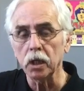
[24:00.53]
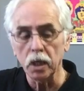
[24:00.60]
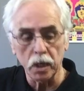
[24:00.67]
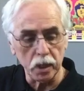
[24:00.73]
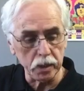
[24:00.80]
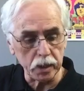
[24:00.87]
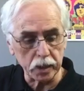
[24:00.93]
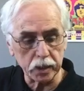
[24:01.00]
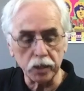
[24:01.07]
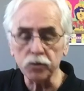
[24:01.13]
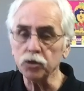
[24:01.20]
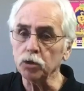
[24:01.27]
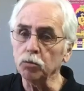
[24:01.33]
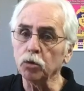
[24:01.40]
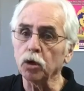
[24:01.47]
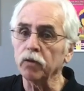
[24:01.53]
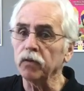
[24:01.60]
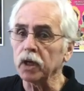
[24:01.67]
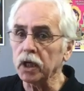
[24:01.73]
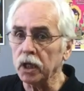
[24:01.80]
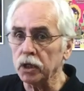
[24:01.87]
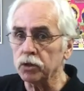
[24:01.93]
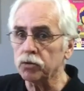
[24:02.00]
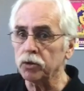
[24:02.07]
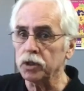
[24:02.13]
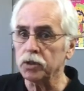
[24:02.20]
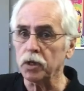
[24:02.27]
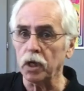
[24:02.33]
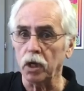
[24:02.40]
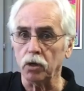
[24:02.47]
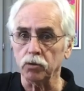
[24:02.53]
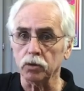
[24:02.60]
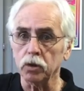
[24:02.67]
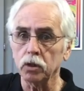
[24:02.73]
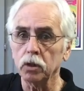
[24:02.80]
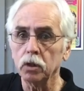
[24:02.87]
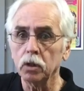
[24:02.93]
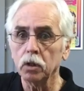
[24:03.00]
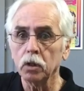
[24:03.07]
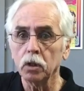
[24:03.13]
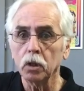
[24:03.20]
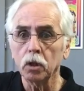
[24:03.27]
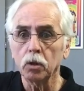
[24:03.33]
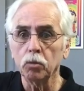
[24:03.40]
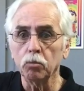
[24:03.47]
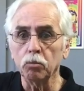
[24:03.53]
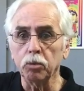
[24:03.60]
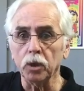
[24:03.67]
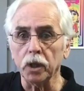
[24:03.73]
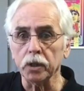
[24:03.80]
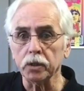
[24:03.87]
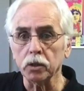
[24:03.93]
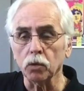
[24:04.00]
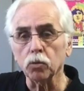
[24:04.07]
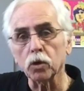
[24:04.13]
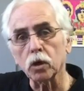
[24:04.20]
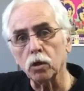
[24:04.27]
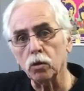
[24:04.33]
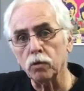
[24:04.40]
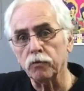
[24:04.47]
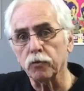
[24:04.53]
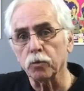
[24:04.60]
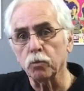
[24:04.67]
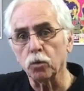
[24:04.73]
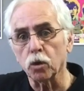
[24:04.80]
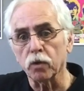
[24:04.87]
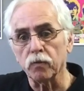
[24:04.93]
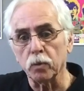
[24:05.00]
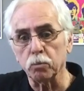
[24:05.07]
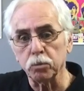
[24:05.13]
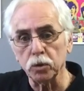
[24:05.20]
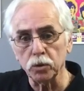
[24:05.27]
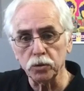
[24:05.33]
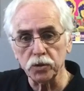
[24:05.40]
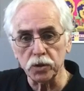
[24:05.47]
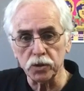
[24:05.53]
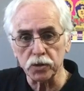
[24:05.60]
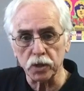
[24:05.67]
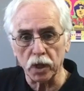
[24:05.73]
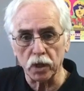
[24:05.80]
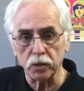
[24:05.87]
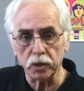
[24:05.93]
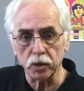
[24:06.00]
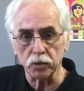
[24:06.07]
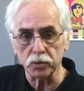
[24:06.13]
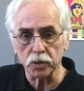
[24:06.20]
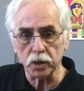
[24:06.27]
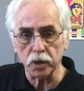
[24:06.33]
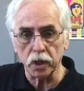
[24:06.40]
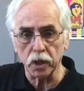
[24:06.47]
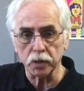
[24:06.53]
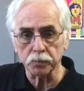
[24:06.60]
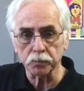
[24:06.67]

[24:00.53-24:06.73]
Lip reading: And that gives you more of a country sound. But we're going for more of a bluesy sound here today.